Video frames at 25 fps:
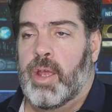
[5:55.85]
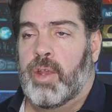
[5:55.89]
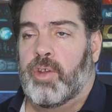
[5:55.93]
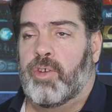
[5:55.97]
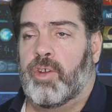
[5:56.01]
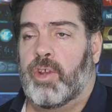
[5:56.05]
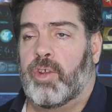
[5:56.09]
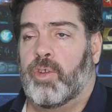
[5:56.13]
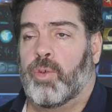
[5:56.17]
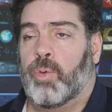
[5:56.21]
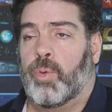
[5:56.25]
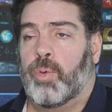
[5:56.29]

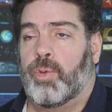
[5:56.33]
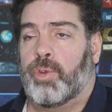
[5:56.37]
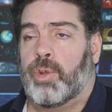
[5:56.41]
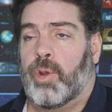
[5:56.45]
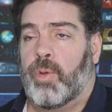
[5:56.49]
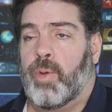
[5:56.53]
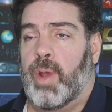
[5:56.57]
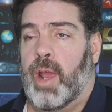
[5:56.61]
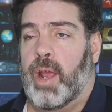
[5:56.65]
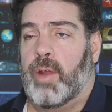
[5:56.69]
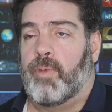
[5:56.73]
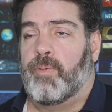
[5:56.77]
She's
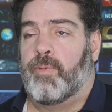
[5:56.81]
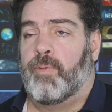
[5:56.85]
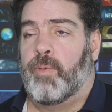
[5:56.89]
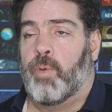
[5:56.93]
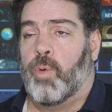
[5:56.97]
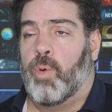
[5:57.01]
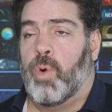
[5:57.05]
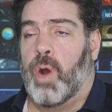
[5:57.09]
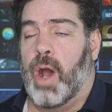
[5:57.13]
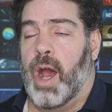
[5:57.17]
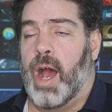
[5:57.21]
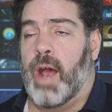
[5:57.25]
also had
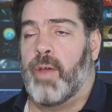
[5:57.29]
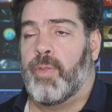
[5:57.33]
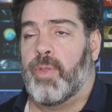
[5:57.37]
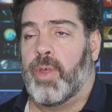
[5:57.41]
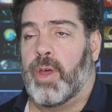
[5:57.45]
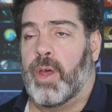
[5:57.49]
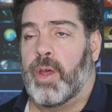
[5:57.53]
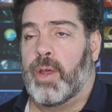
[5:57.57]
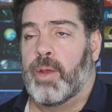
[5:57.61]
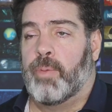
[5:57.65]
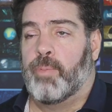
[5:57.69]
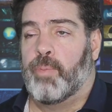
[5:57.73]
four
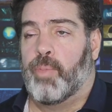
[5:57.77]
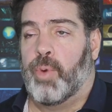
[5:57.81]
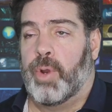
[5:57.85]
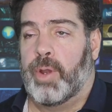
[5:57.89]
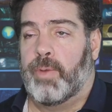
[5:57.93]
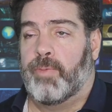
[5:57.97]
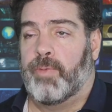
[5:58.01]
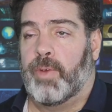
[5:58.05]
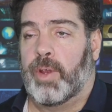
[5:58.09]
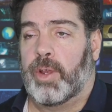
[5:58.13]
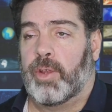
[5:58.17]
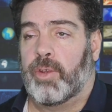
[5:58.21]
other
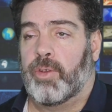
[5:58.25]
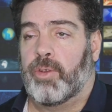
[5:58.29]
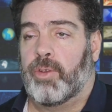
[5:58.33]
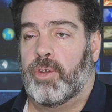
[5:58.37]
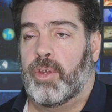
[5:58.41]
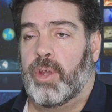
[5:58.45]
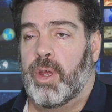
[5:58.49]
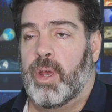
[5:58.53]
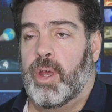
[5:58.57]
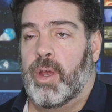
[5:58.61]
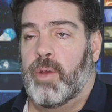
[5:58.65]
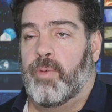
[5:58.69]

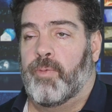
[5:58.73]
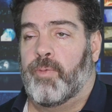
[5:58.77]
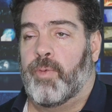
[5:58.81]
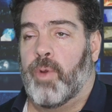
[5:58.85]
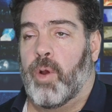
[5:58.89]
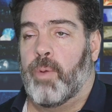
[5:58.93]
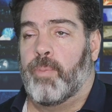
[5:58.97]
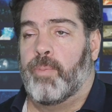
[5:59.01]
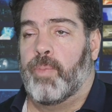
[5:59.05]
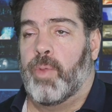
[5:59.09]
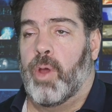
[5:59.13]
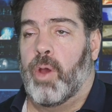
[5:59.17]
briefings
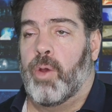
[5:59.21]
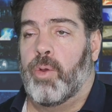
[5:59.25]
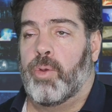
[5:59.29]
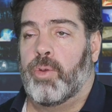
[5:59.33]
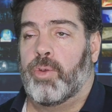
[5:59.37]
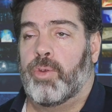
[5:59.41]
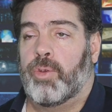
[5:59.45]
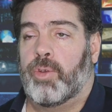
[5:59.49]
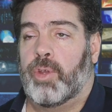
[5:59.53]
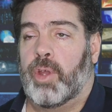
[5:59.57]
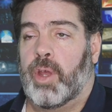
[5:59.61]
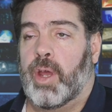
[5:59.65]
from
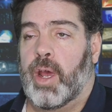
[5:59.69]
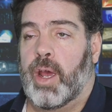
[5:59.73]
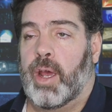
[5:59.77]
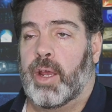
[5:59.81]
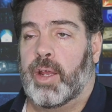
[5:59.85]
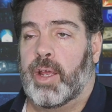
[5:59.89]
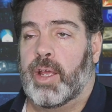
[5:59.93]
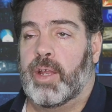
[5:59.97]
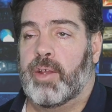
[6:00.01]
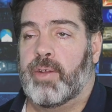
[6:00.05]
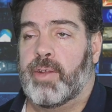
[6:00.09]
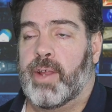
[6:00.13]
those
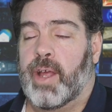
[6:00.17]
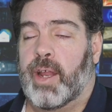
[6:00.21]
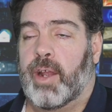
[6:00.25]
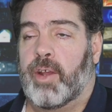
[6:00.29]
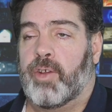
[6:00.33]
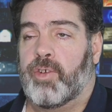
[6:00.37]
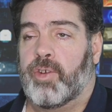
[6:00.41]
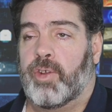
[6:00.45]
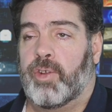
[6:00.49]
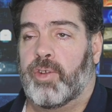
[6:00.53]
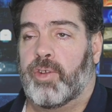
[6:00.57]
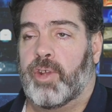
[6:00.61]

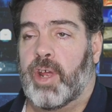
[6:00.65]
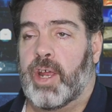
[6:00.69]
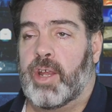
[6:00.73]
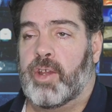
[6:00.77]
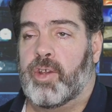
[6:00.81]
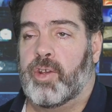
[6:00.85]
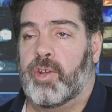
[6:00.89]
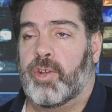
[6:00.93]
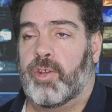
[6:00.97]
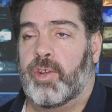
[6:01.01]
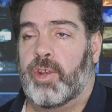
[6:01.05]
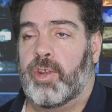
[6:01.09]
intelligence
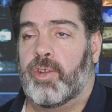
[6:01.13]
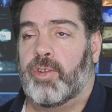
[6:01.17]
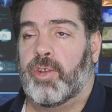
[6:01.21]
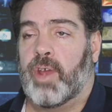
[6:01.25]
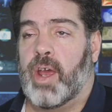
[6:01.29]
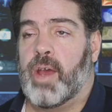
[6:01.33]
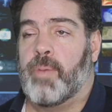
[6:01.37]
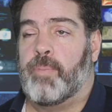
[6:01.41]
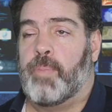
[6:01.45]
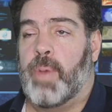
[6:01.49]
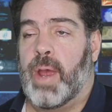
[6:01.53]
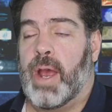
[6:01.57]
agencies
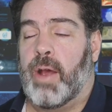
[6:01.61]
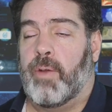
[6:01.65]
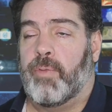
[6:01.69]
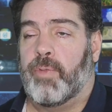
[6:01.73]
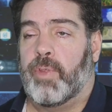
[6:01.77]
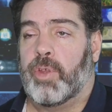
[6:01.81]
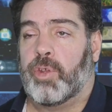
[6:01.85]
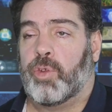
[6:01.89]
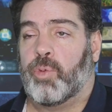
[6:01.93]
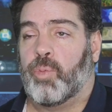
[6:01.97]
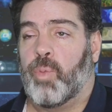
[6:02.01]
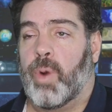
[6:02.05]

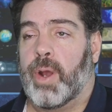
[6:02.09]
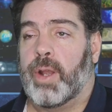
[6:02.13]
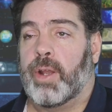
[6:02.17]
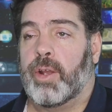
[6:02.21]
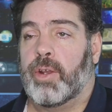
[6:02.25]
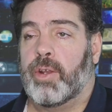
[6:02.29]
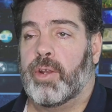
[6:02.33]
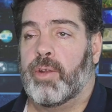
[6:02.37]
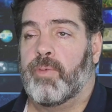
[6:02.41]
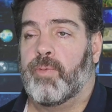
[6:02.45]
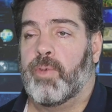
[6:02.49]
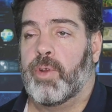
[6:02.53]
about this one
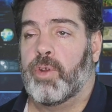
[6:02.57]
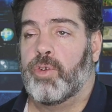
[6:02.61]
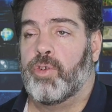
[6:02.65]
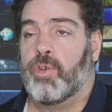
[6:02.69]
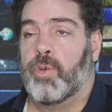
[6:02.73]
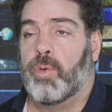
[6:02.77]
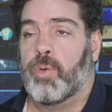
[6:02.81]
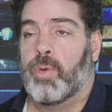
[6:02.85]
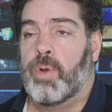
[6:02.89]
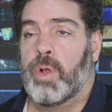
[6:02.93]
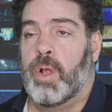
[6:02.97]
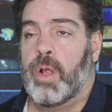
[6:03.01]

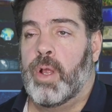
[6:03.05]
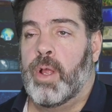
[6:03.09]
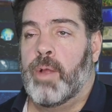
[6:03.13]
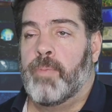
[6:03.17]
individual,